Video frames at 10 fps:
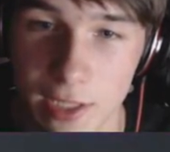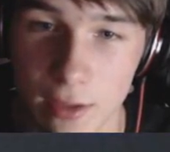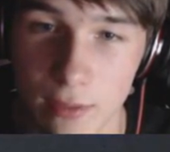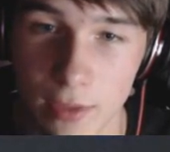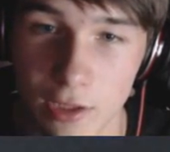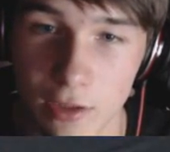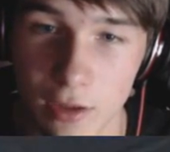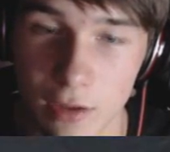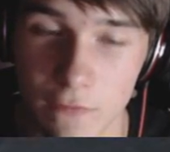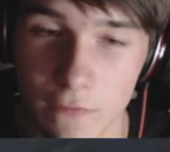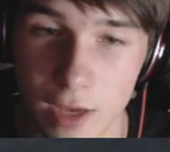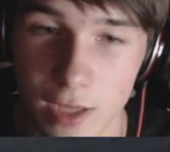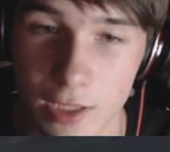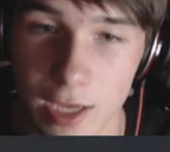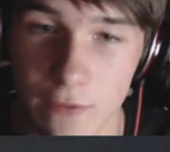missing. I mean, I
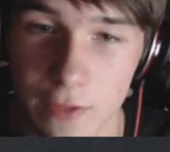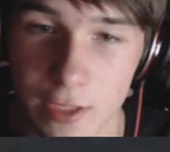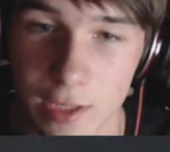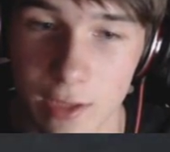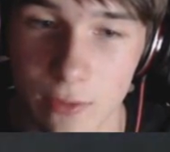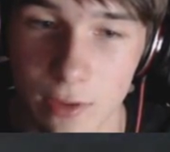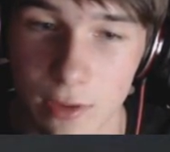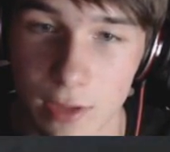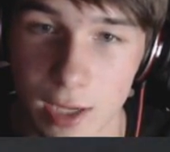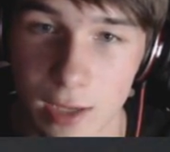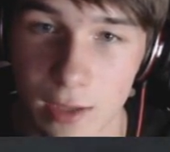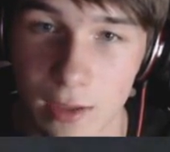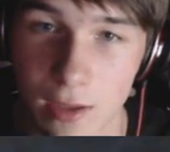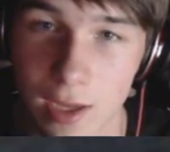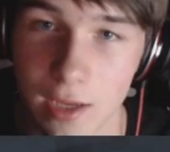actually haven't seen anyone do that.
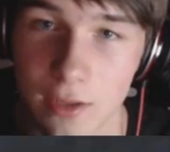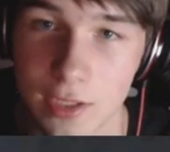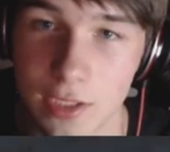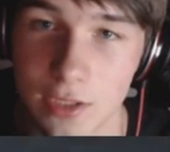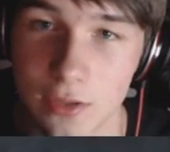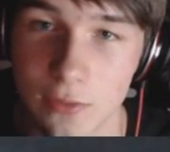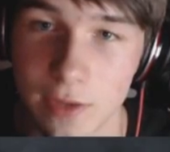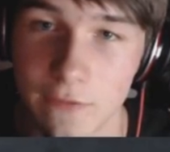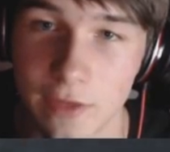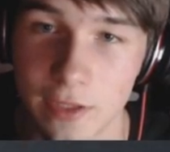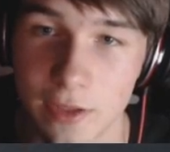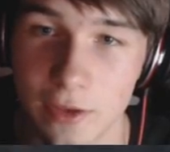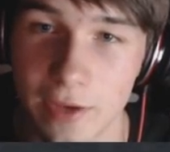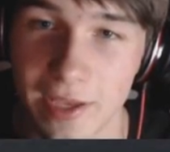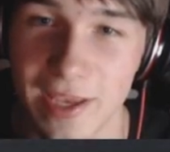Like, because it's just a weird thing to
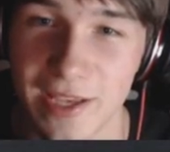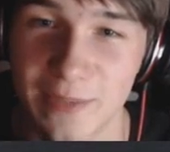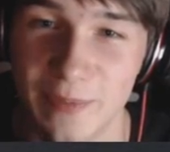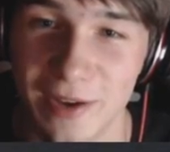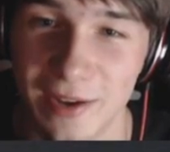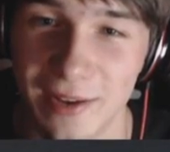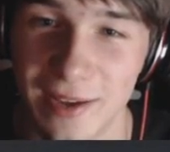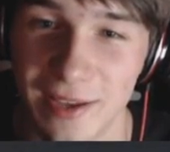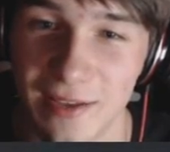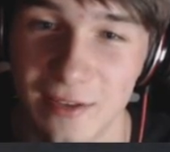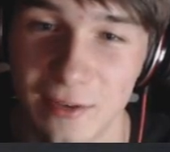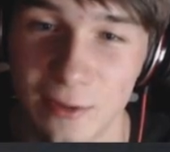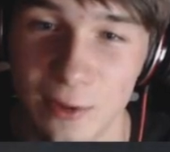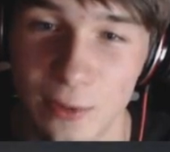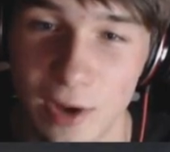do, I guess. But like,
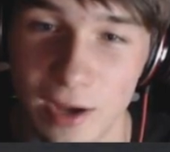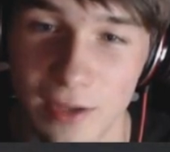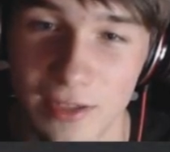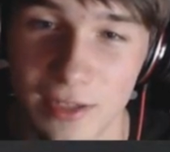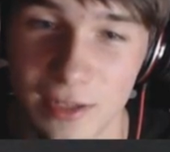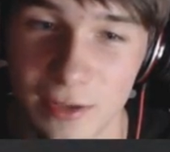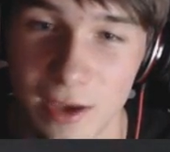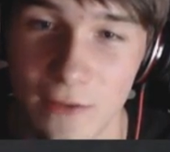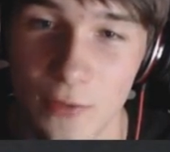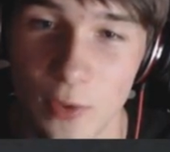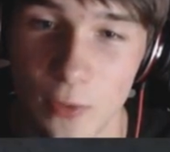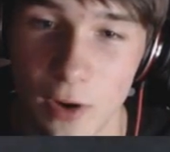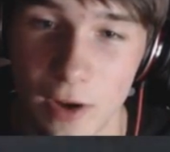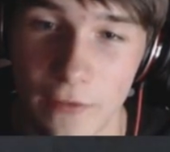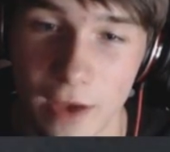works. Everyone will
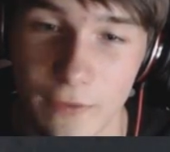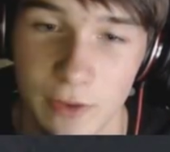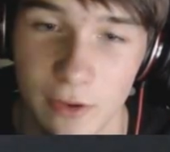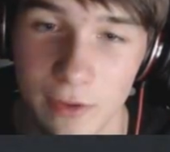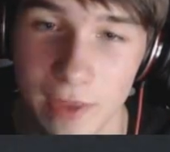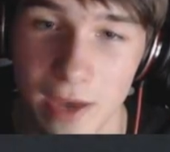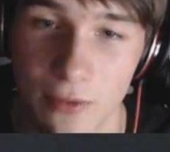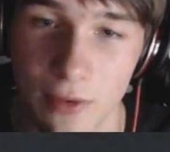either have it not there or